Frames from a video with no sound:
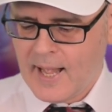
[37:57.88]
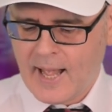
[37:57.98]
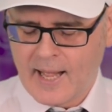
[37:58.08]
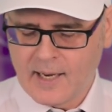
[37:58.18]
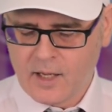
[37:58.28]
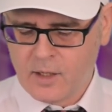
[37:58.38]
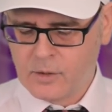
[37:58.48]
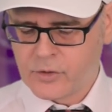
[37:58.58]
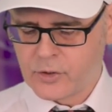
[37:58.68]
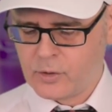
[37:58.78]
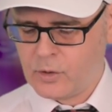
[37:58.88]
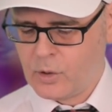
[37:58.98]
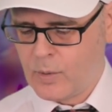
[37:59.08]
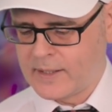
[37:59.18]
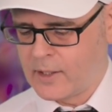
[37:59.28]
Hello to
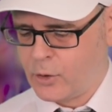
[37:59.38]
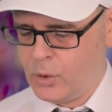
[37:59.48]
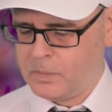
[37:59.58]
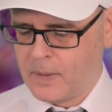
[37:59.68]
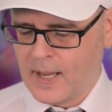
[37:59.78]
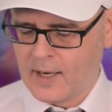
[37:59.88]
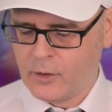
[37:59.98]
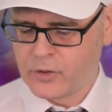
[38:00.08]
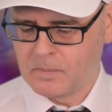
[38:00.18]
Guadeloupe, hello to